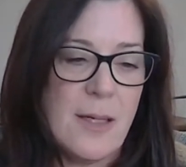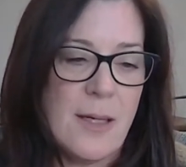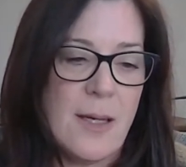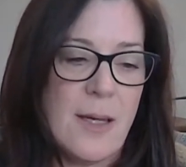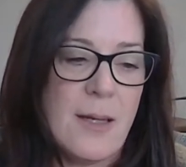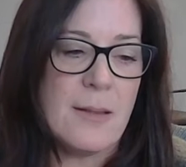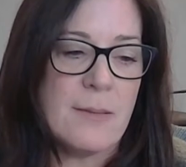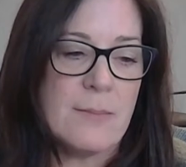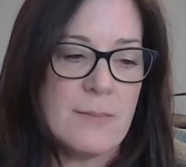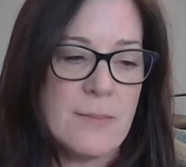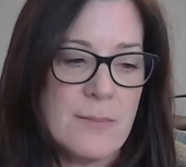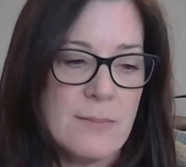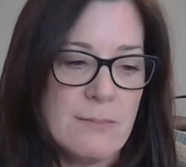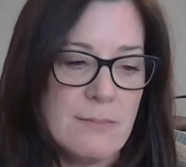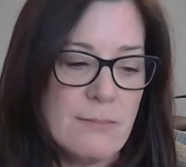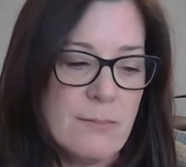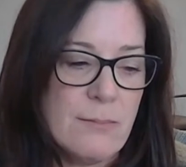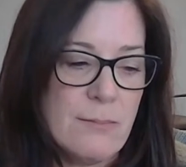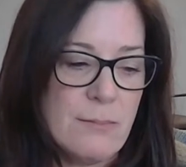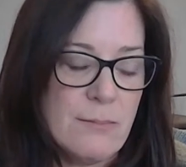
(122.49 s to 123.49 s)

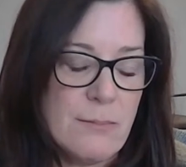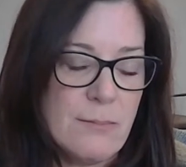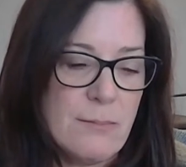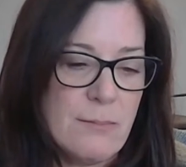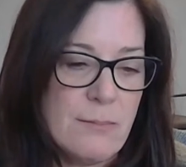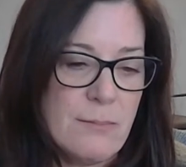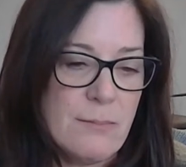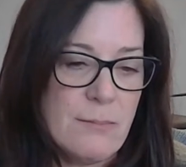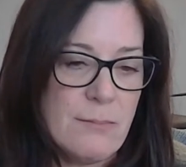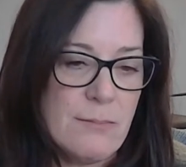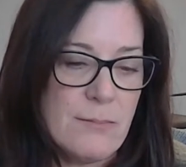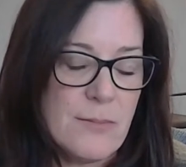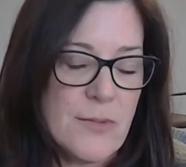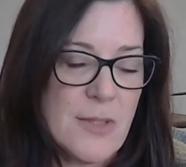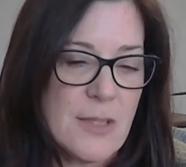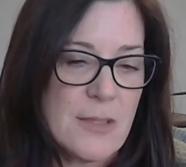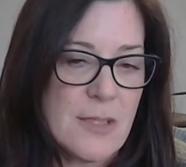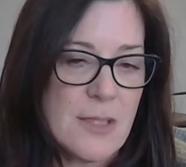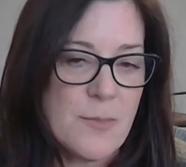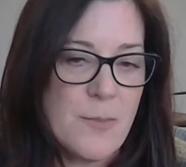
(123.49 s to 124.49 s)

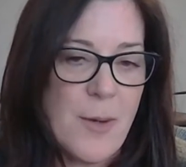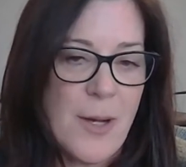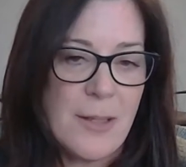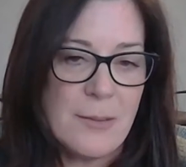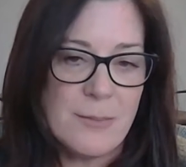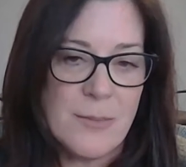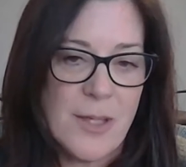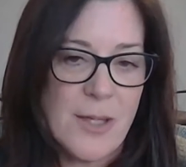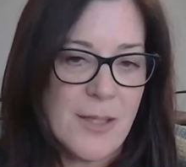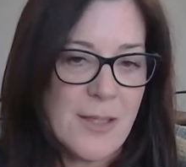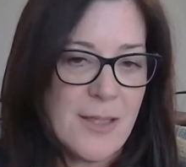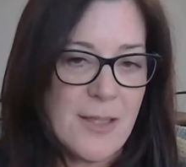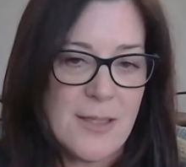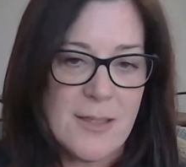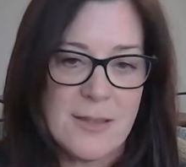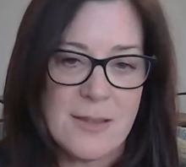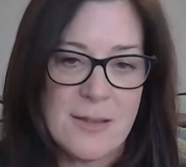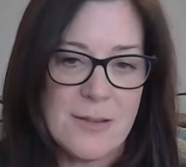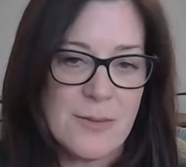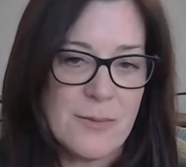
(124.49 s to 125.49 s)
The spot
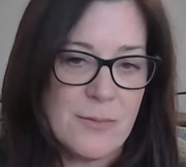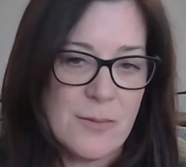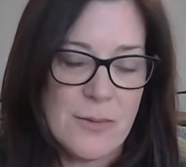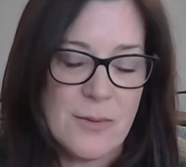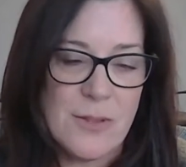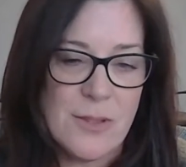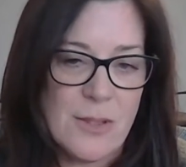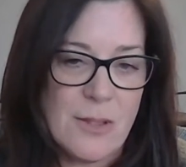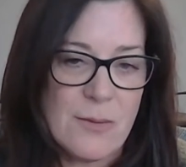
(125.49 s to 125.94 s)
market is,